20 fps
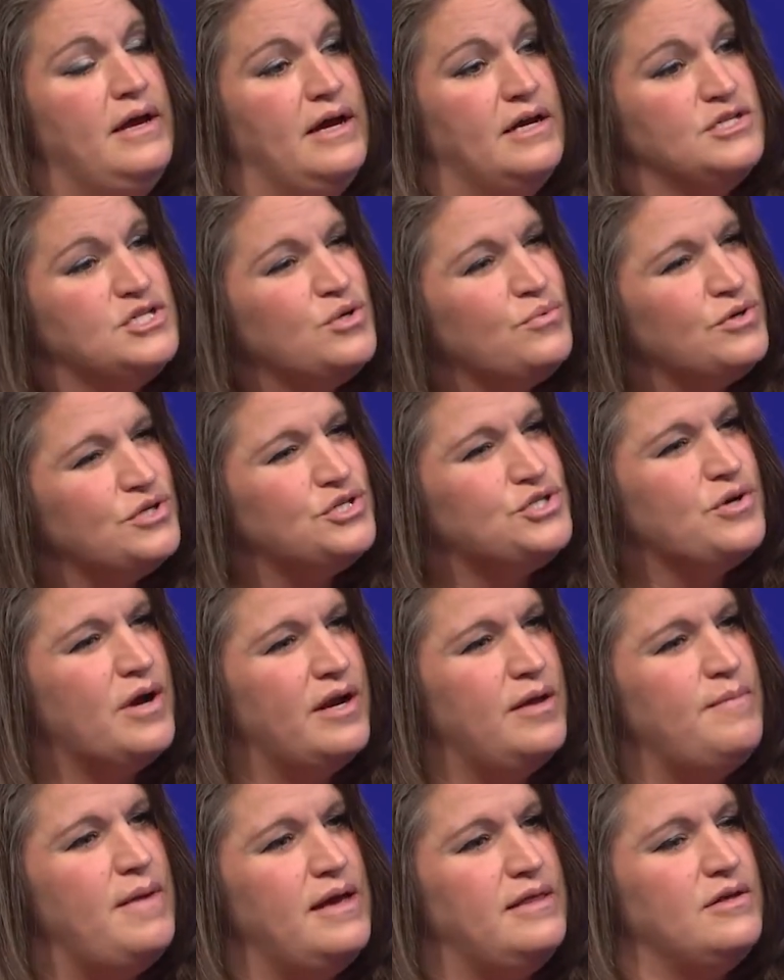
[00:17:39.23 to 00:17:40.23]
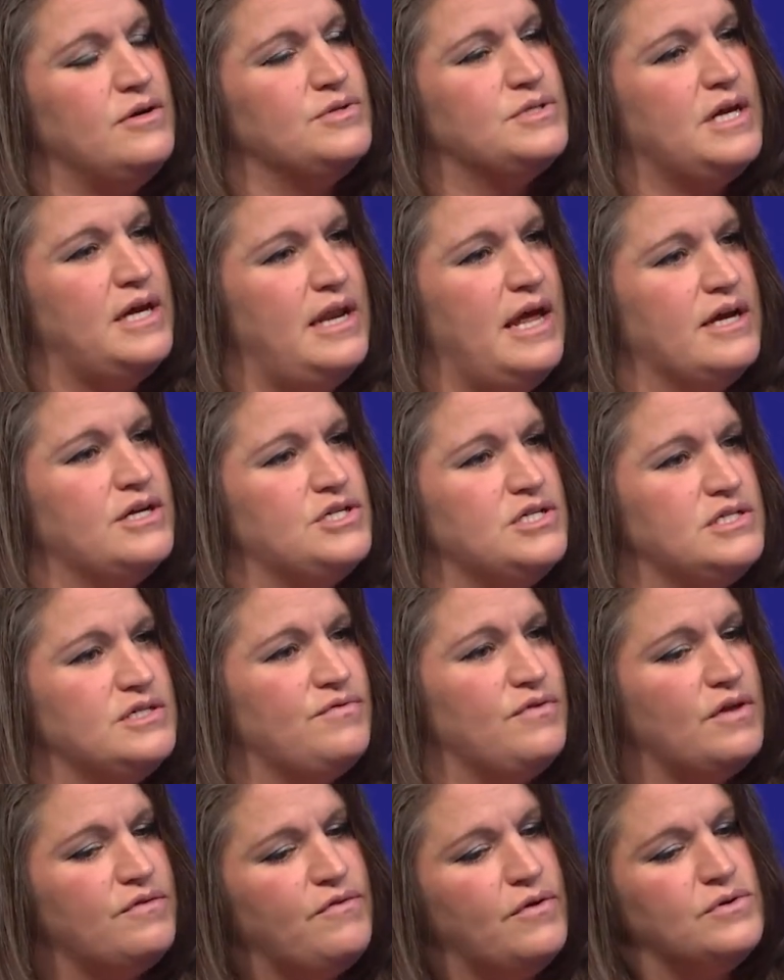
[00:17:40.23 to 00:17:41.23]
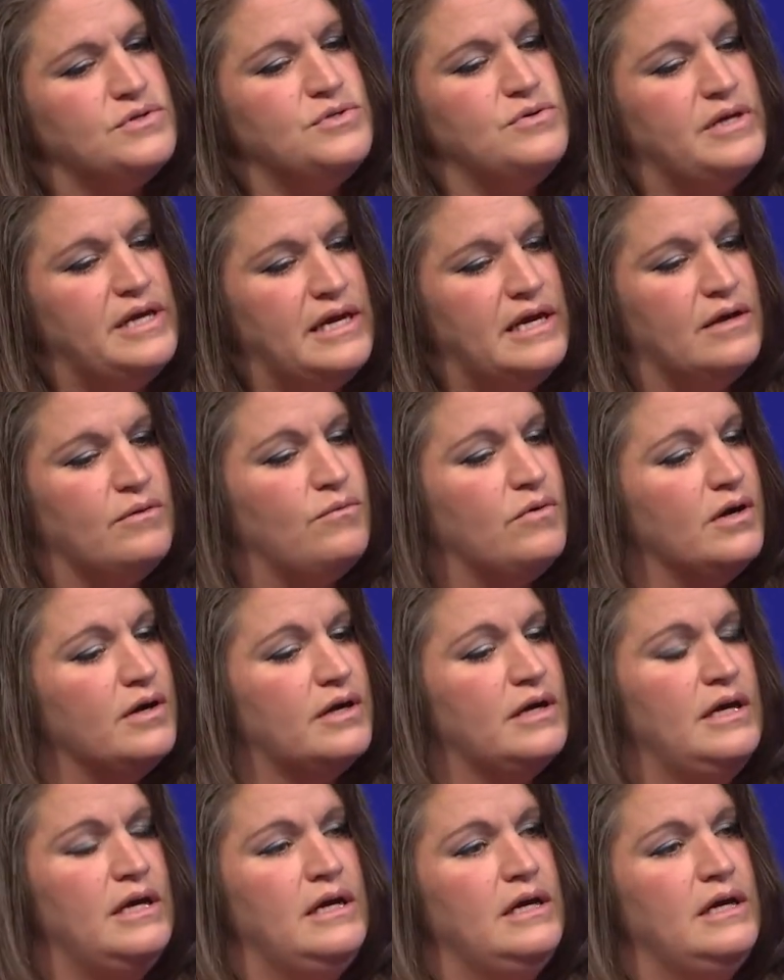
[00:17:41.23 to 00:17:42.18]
And so we're just trying to make those connections. For the folks who can't work,